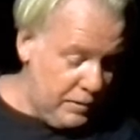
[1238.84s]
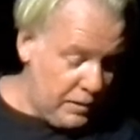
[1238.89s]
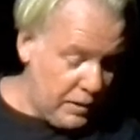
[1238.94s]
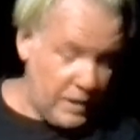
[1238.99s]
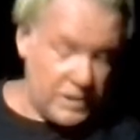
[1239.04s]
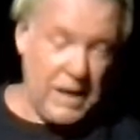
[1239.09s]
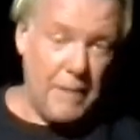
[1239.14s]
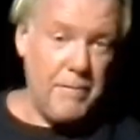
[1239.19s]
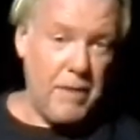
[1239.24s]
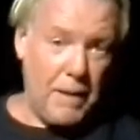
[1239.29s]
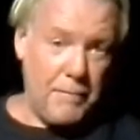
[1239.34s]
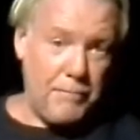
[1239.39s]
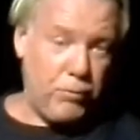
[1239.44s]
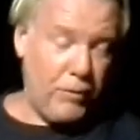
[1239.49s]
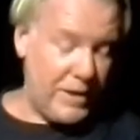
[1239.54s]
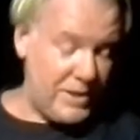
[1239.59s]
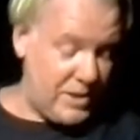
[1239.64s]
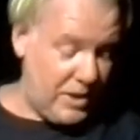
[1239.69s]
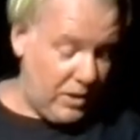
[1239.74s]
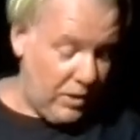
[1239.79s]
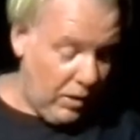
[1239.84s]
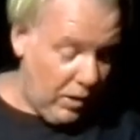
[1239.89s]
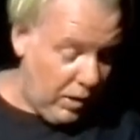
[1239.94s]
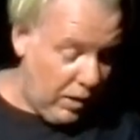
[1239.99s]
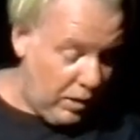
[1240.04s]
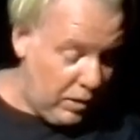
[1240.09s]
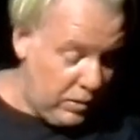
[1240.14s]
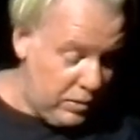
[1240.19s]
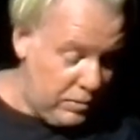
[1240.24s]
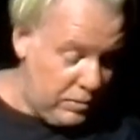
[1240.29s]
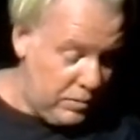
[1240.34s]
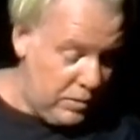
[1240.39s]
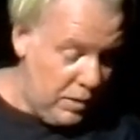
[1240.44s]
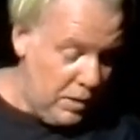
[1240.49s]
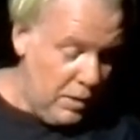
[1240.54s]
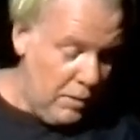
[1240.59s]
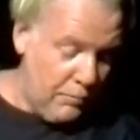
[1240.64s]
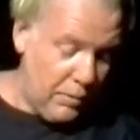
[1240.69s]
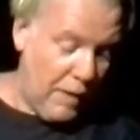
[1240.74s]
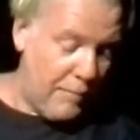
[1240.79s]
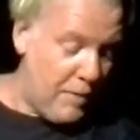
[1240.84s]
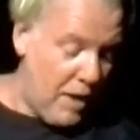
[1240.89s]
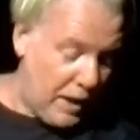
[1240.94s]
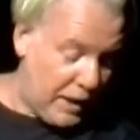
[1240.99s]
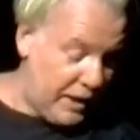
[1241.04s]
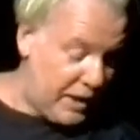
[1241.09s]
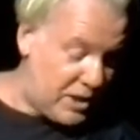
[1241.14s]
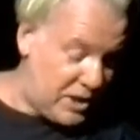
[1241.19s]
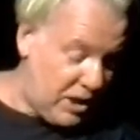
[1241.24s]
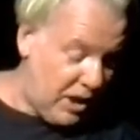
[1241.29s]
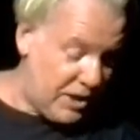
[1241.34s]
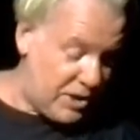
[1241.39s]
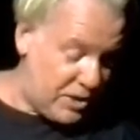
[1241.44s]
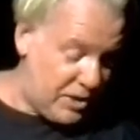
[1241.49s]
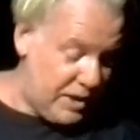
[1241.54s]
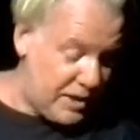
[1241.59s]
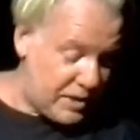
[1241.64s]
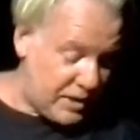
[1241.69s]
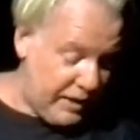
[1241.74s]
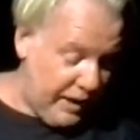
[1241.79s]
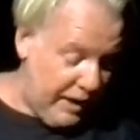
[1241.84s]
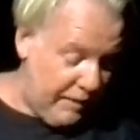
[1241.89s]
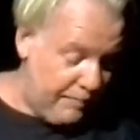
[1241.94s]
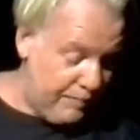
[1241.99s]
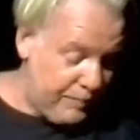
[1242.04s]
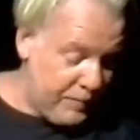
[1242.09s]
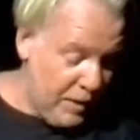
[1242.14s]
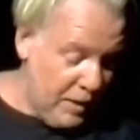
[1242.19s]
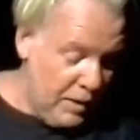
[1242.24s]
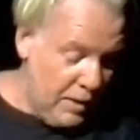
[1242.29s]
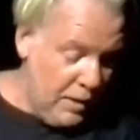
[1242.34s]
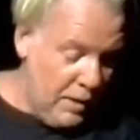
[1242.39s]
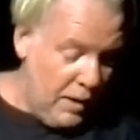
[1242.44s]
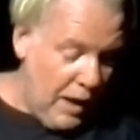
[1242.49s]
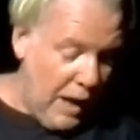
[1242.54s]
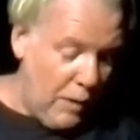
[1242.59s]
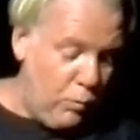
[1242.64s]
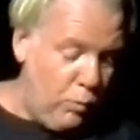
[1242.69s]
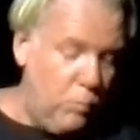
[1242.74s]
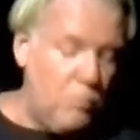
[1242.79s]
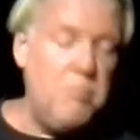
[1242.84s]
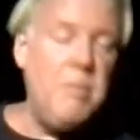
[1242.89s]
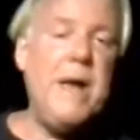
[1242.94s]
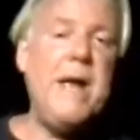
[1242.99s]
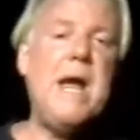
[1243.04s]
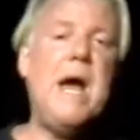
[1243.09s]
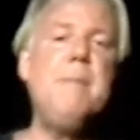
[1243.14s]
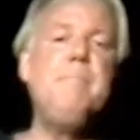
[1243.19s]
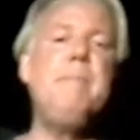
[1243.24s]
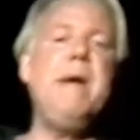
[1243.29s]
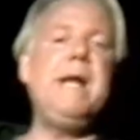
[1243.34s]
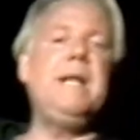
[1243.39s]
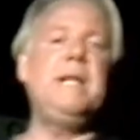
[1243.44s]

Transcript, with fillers: because I'm not impressed at all. But I'm not going to touch this game. I may I may